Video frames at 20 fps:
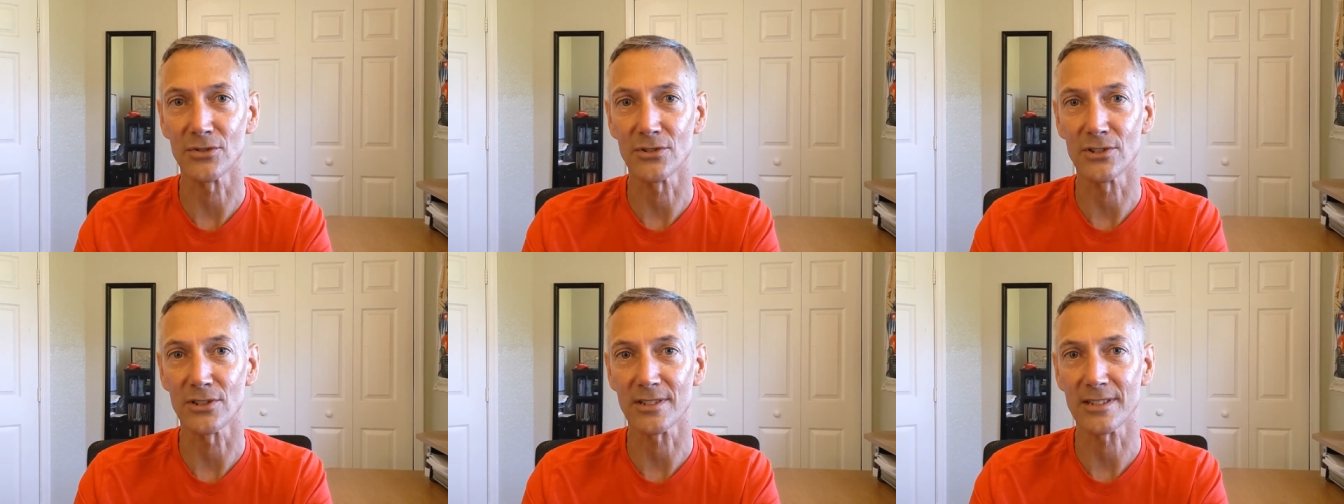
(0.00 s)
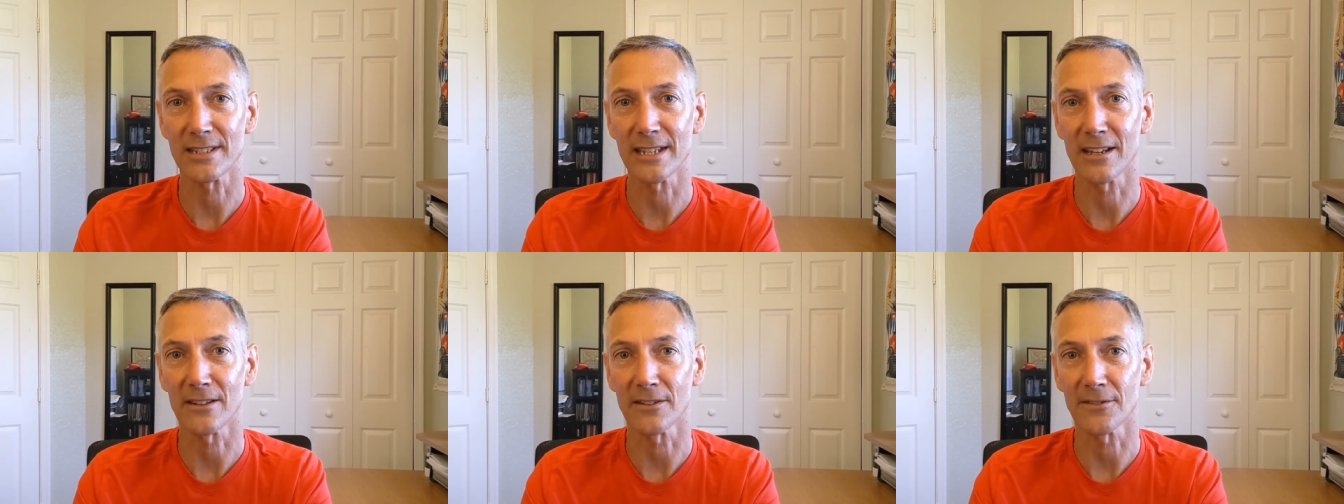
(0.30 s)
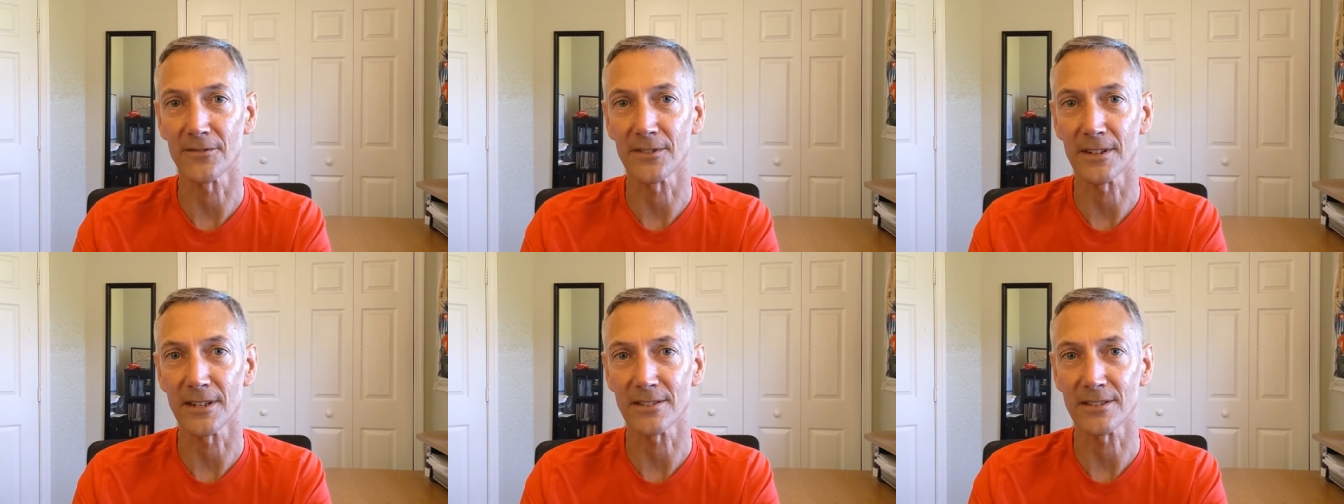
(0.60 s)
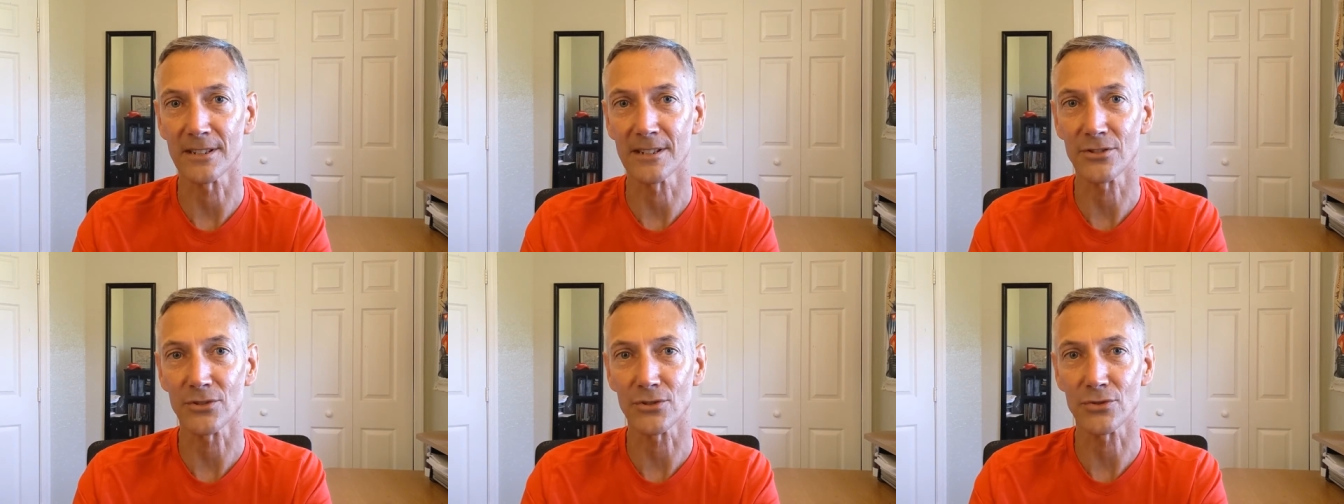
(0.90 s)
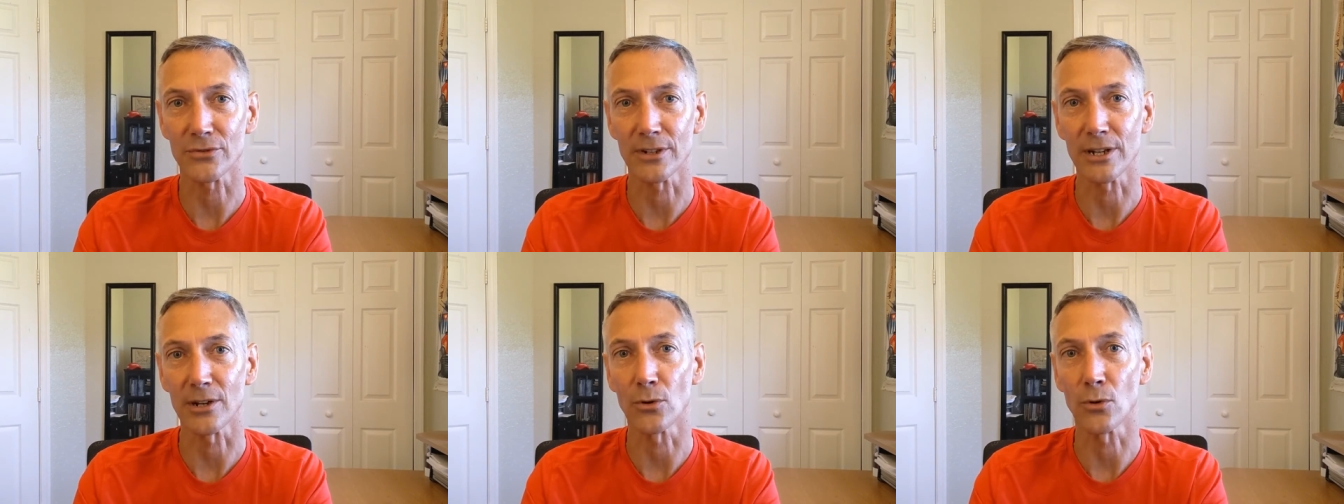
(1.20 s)
just take a fixed interest
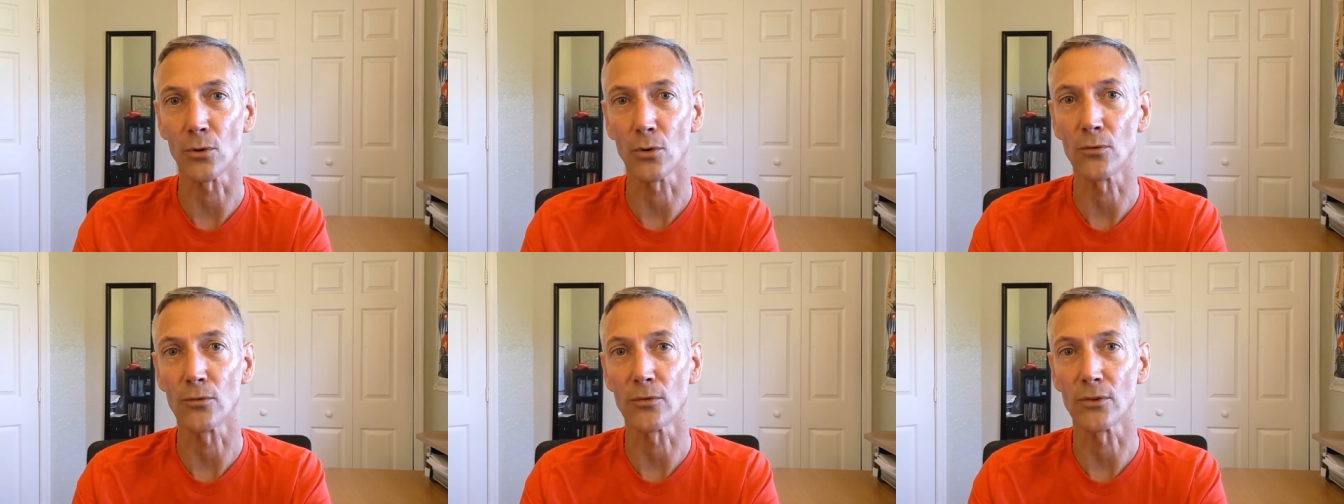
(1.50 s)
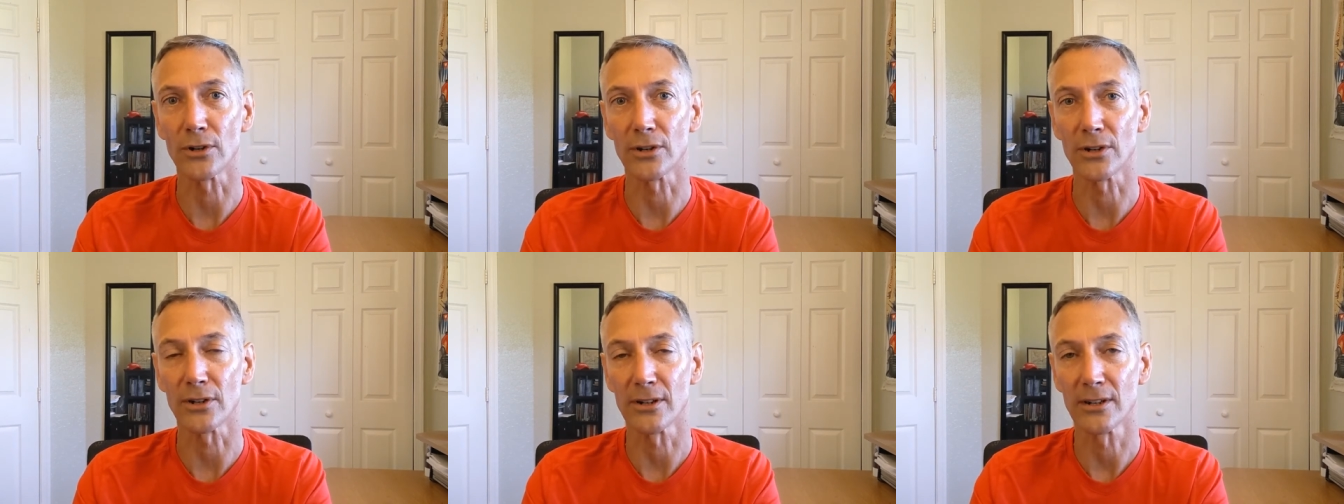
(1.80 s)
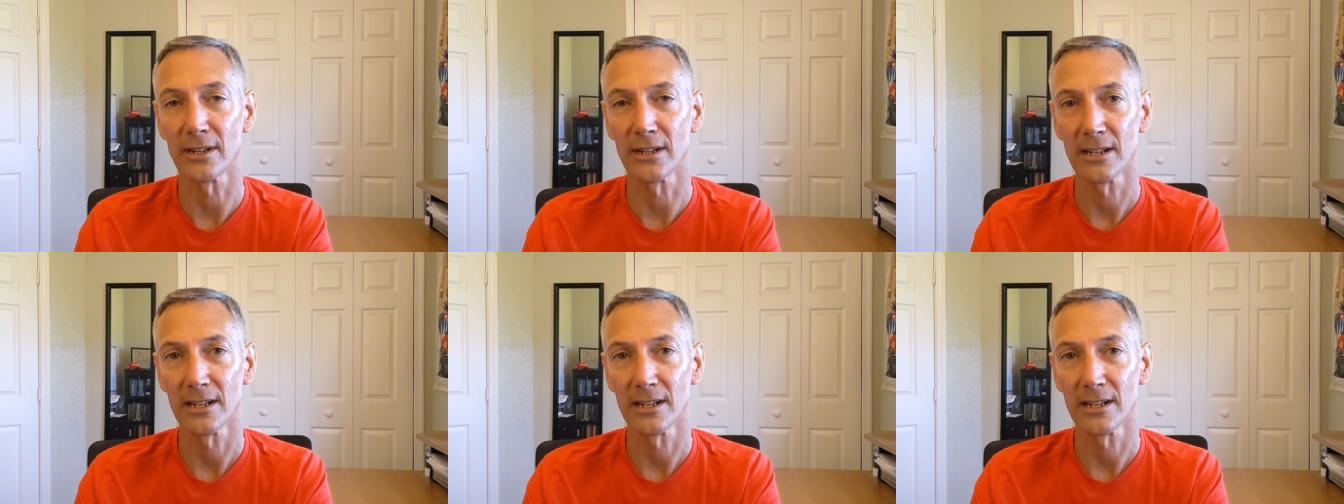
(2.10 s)
rate over